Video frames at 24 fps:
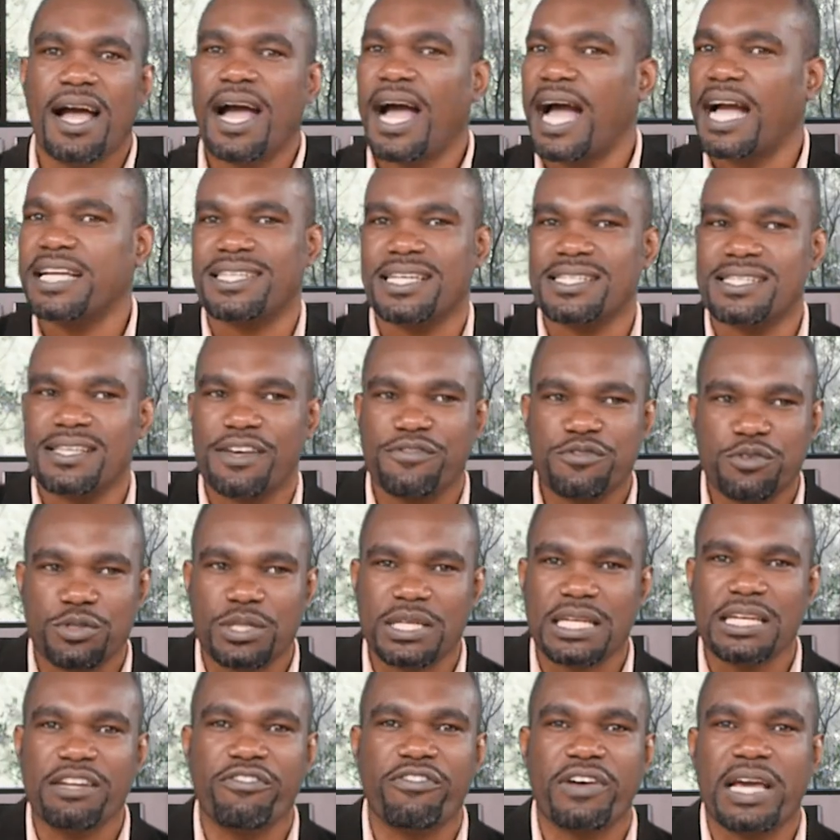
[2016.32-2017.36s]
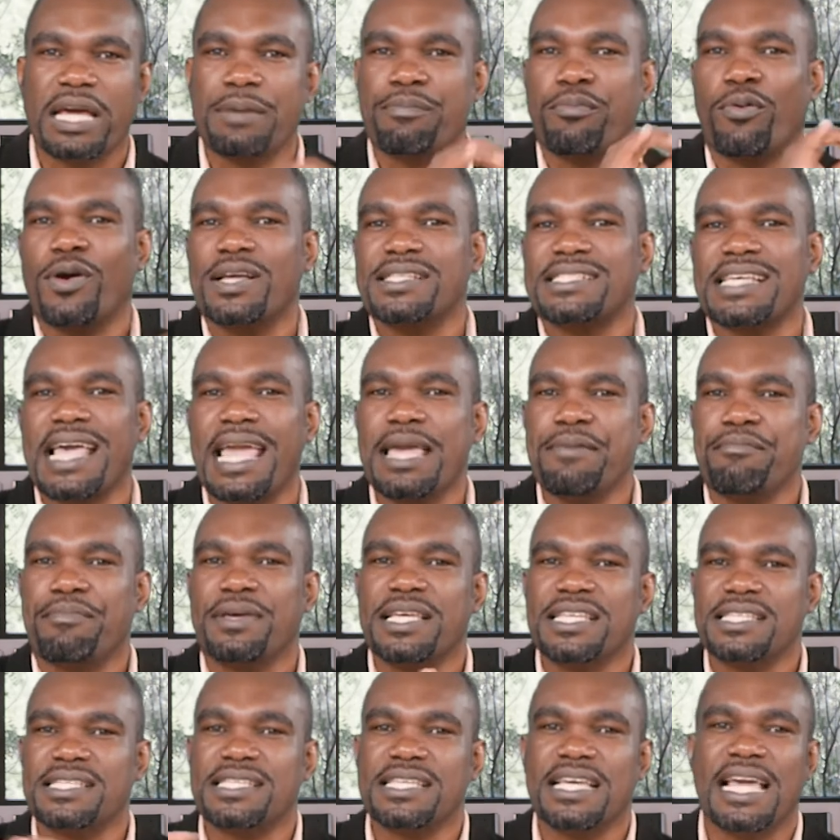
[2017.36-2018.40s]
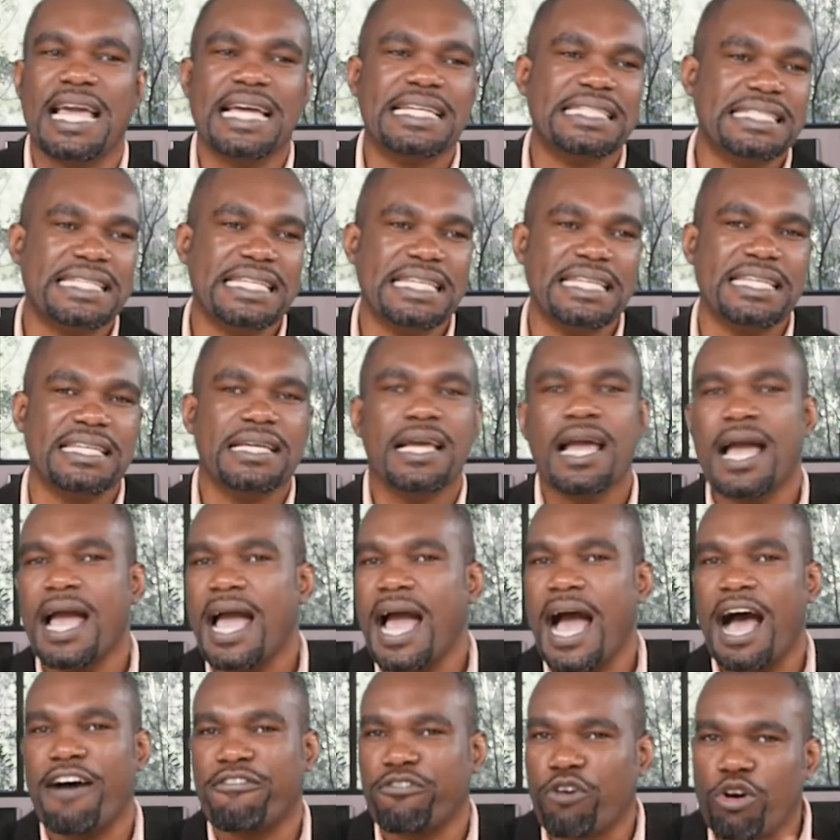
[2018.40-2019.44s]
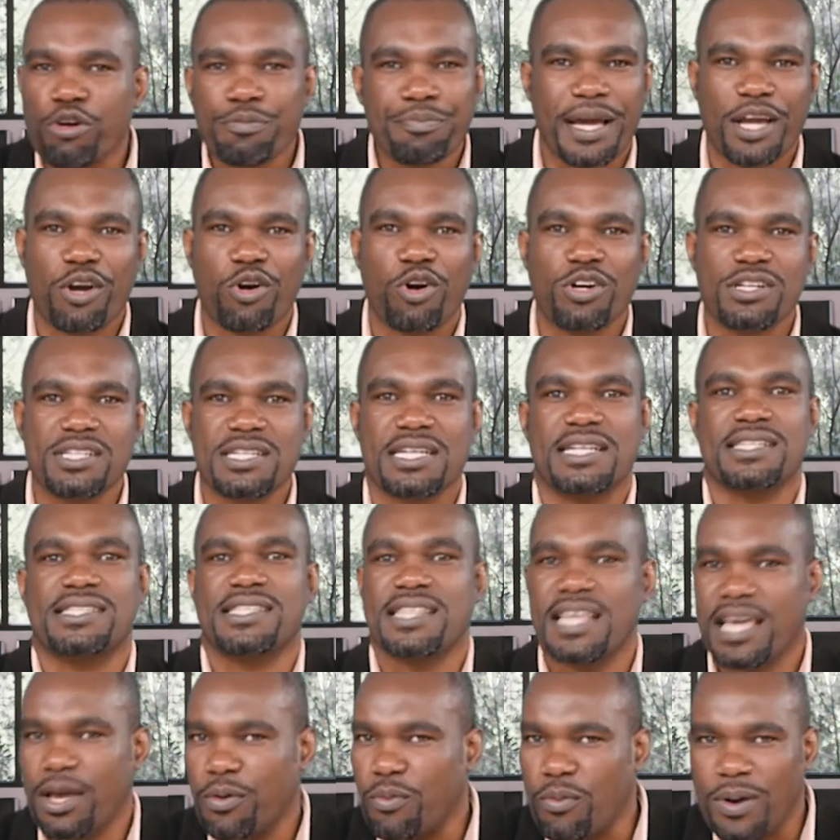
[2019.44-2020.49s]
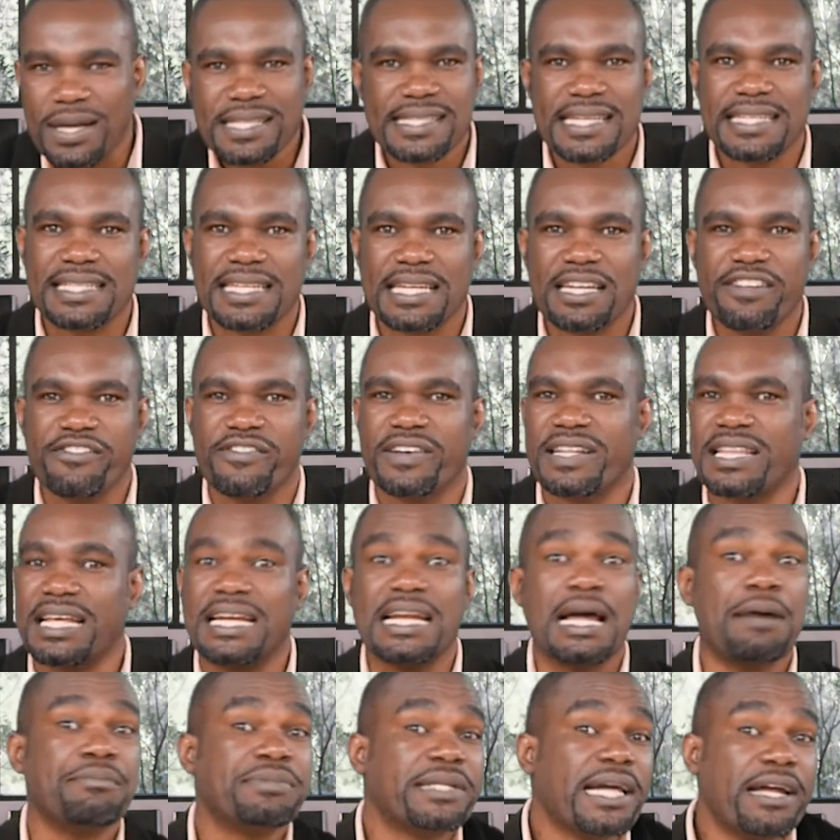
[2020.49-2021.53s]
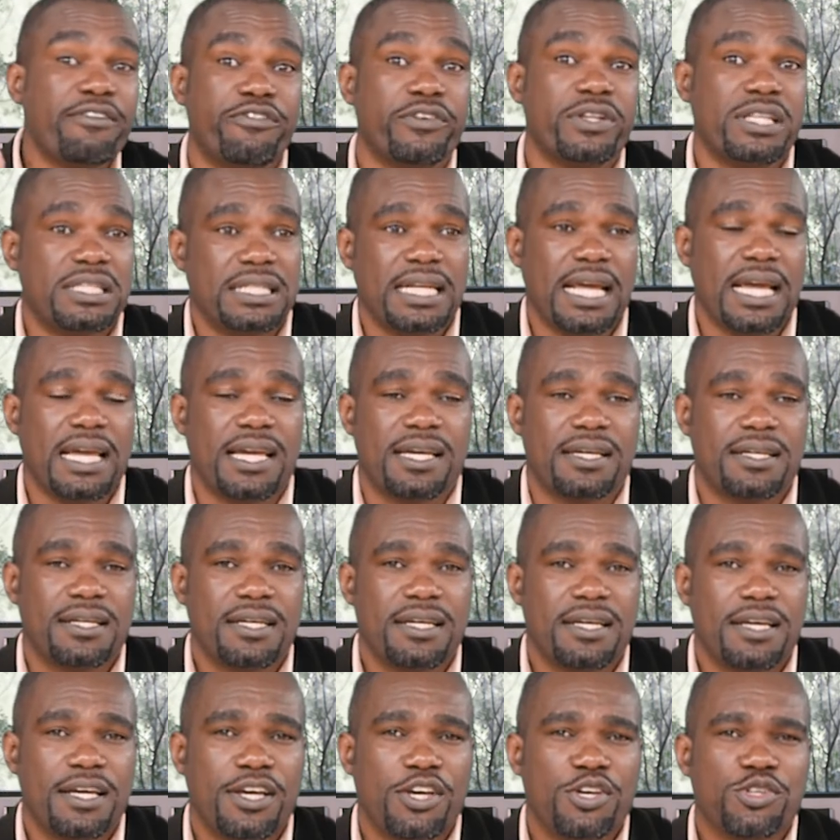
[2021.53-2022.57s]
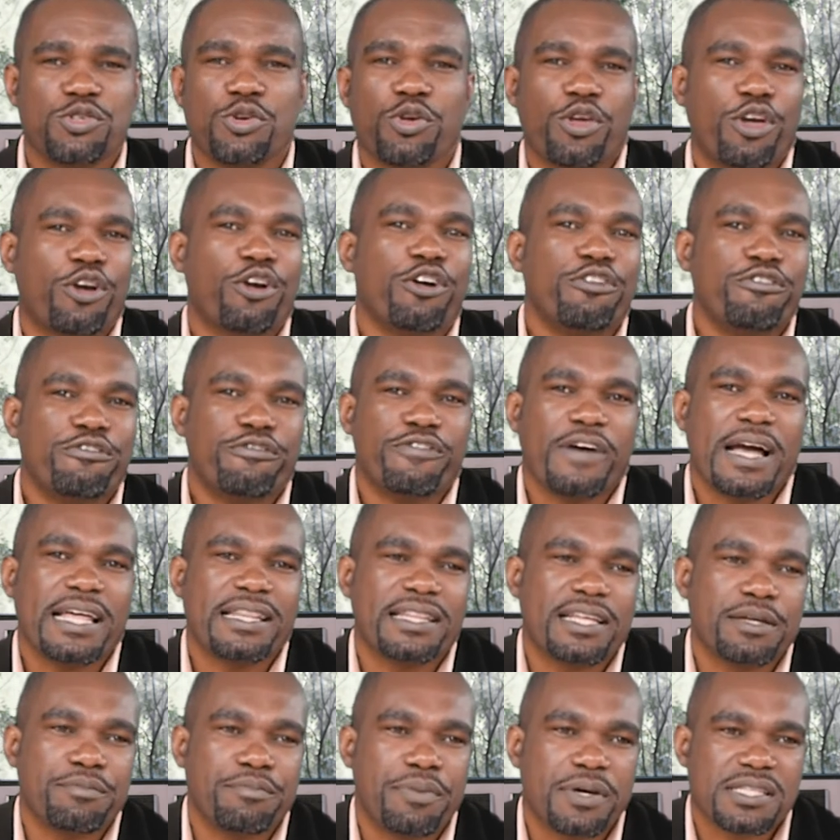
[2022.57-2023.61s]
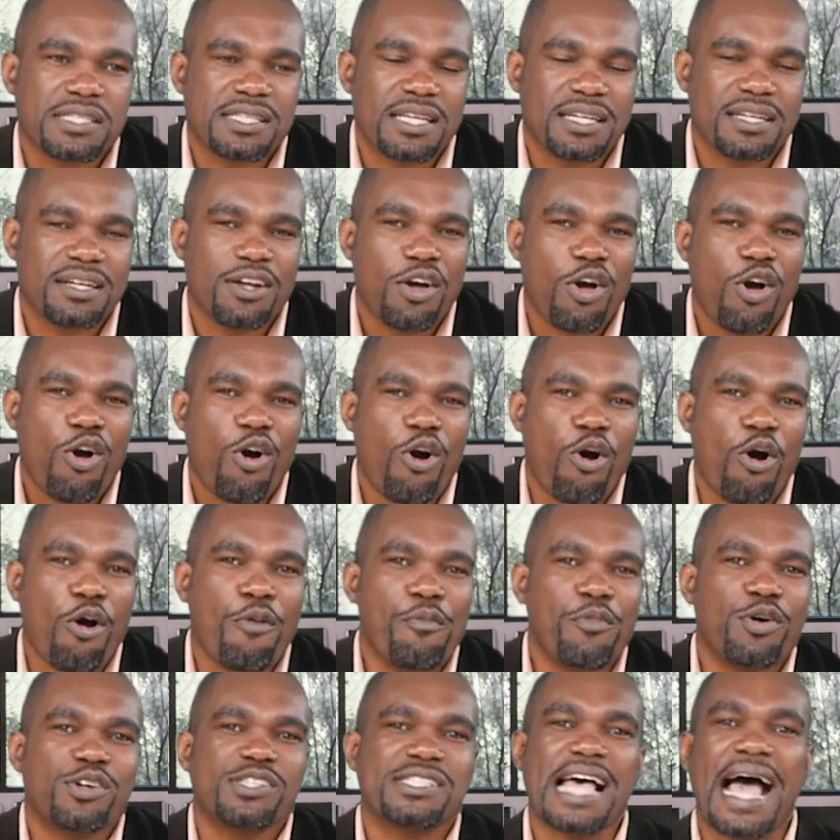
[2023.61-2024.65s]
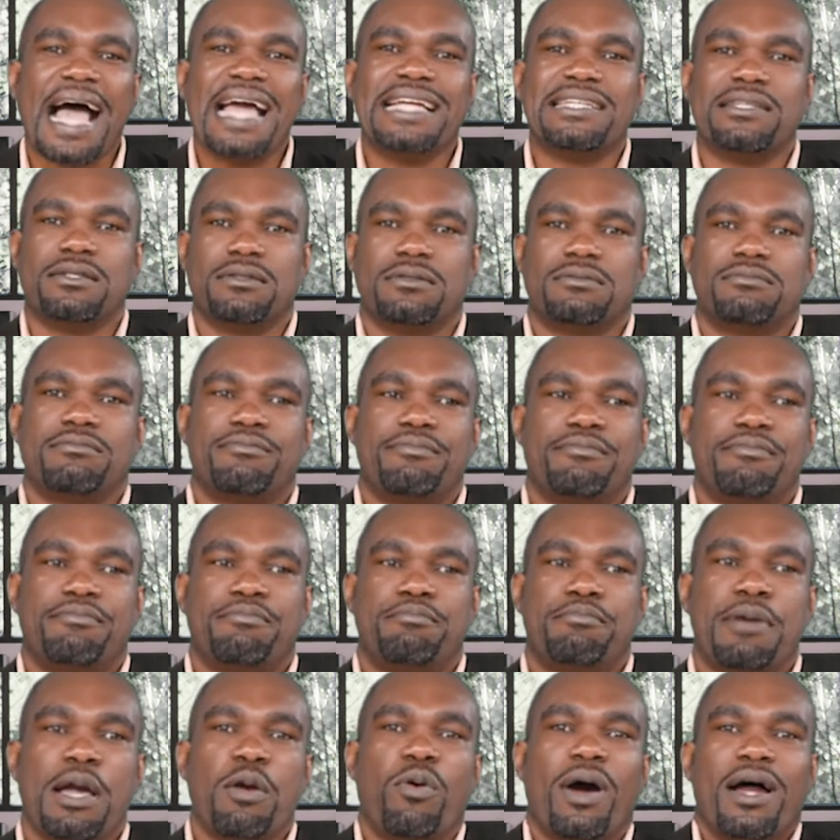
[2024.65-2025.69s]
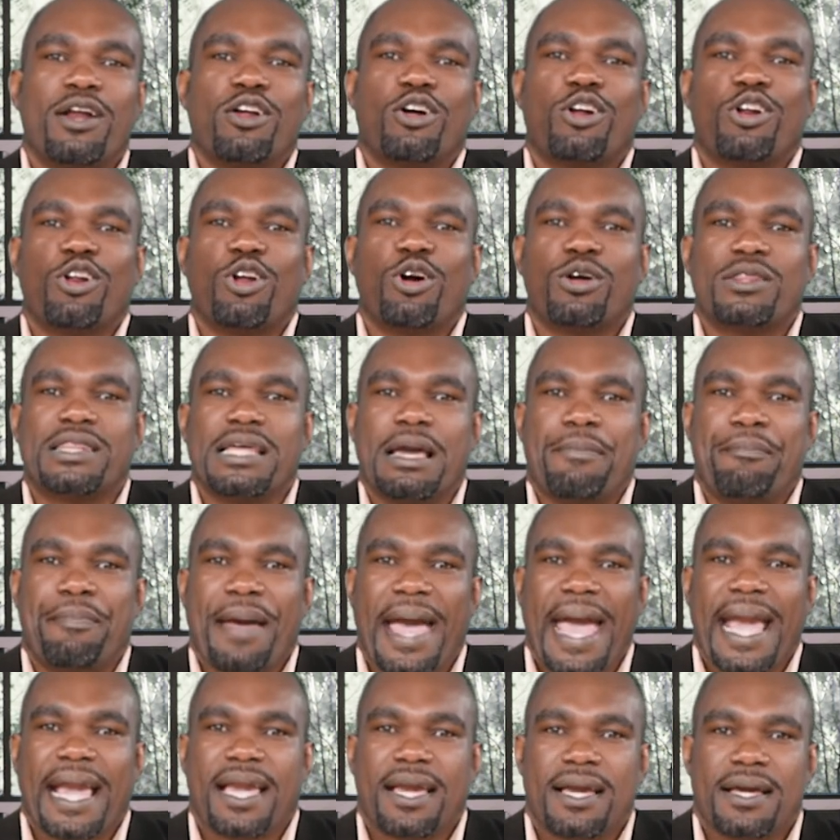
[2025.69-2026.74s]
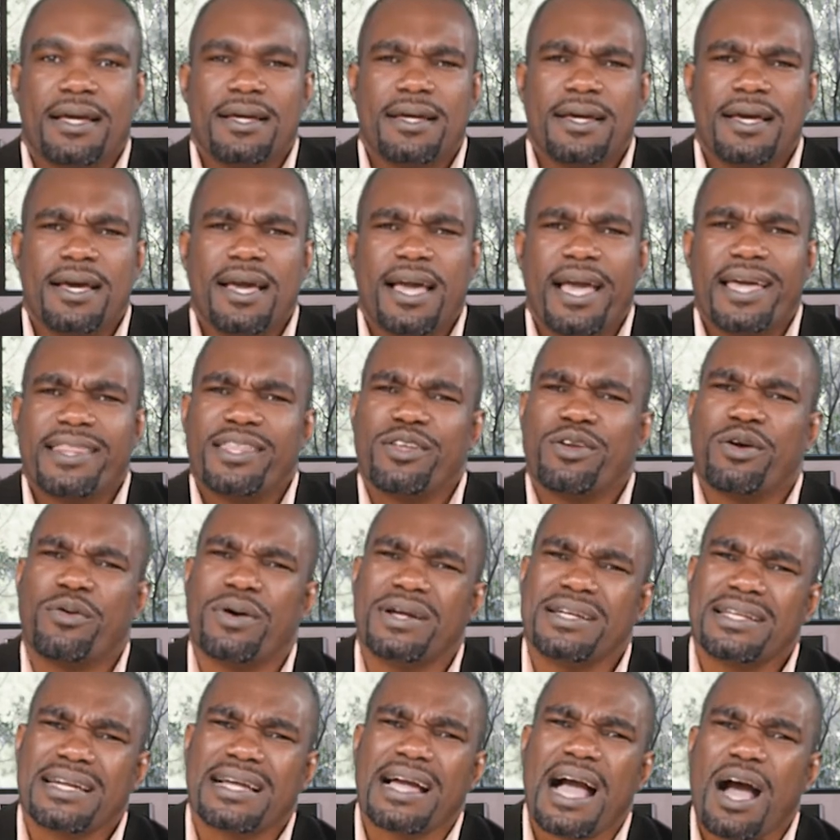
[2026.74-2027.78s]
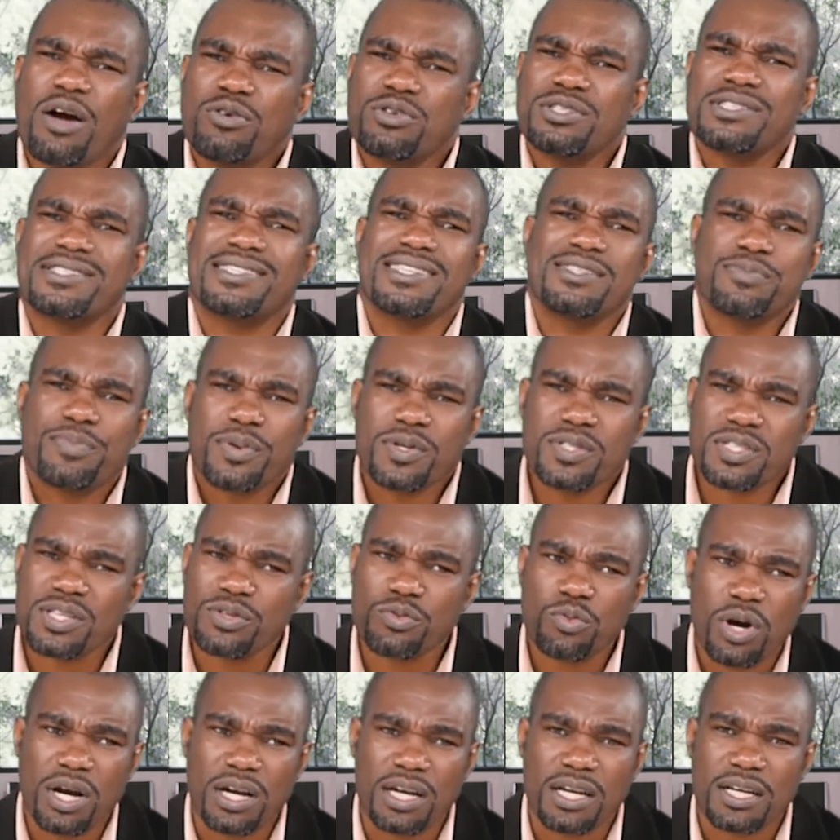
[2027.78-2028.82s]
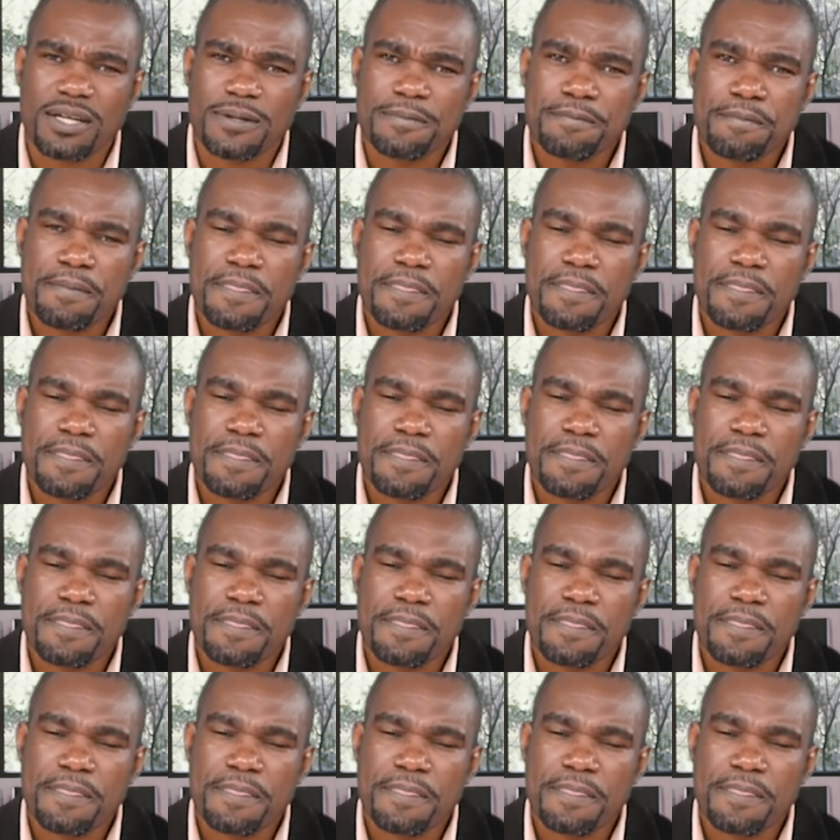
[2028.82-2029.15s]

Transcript: I just have to deliver at points A, B, C, and D. I've got my contracts there. Once I deliver that, I'm done for the day. So, you're going to find that person almost idle. By one o'clock, they're back. And then you're wondering, how does this person work?